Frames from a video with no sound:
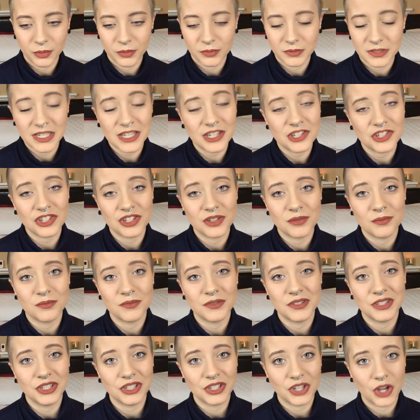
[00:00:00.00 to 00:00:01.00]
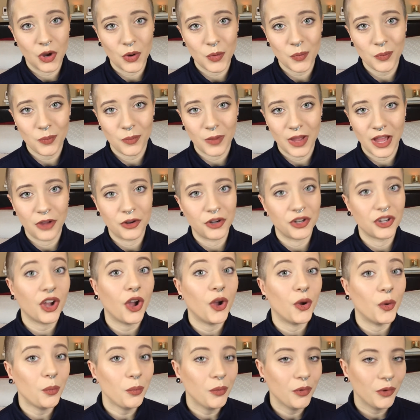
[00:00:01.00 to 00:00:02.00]
teach him to how to
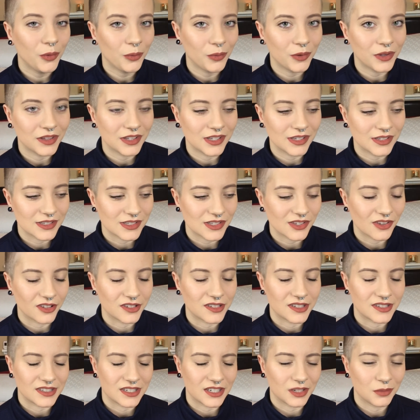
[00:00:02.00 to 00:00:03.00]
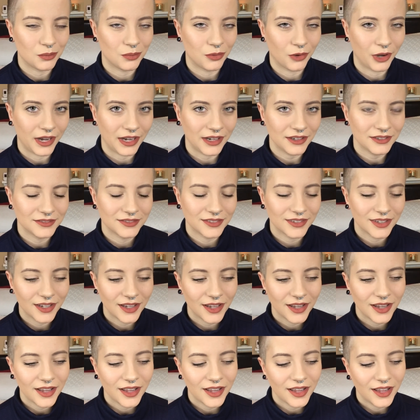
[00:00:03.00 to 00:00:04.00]
cope with his autistic brain,
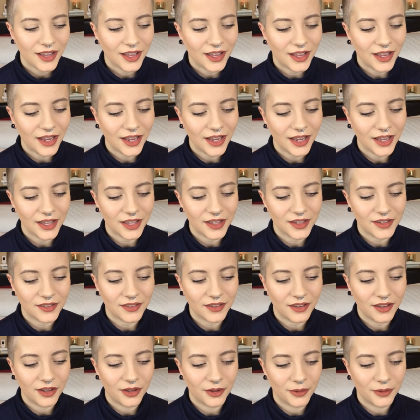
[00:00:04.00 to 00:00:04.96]
and